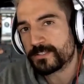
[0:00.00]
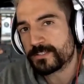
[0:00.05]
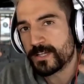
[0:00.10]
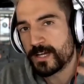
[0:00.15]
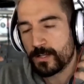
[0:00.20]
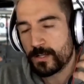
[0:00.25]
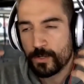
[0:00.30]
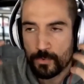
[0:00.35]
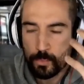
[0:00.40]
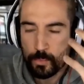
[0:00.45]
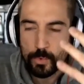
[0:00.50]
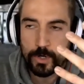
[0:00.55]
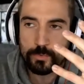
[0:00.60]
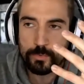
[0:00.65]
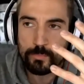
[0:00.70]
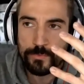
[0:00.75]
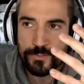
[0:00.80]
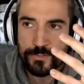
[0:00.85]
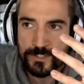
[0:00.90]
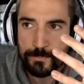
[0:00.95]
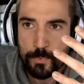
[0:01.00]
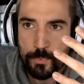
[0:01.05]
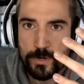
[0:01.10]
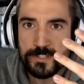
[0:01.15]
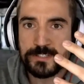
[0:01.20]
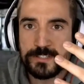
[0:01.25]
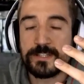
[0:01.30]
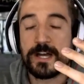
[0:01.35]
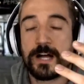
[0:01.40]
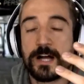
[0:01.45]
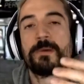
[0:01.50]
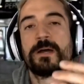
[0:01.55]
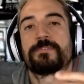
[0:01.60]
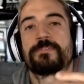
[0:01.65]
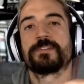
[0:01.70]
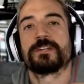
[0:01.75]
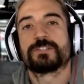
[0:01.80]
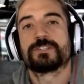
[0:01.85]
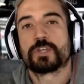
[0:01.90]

style or work with the sports style method,